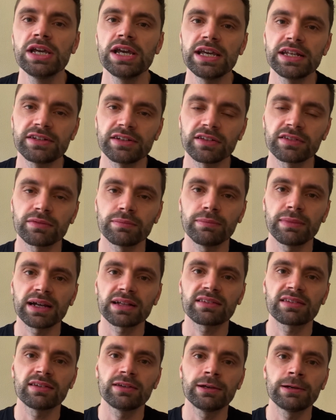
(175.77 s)
it doesn't
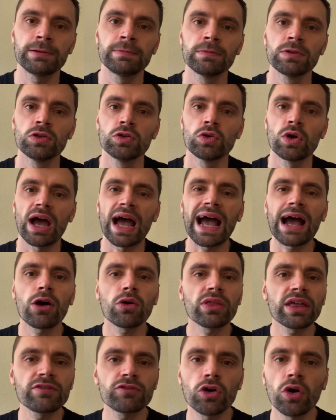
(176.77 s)
matter
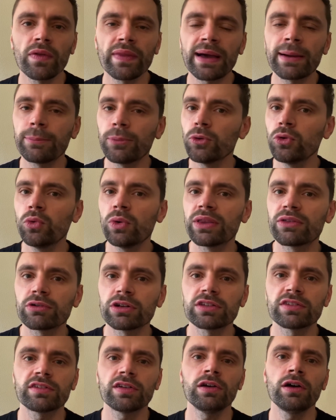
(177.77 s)
how they've got that ball, whether
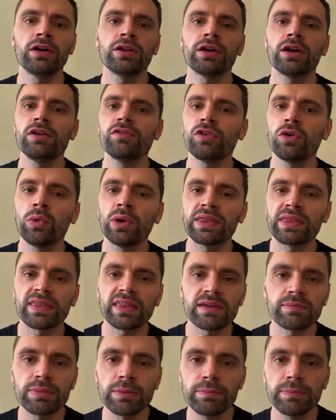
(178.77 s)
it's turnover, whether
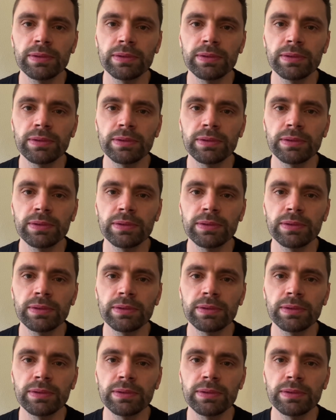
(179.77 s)
they've been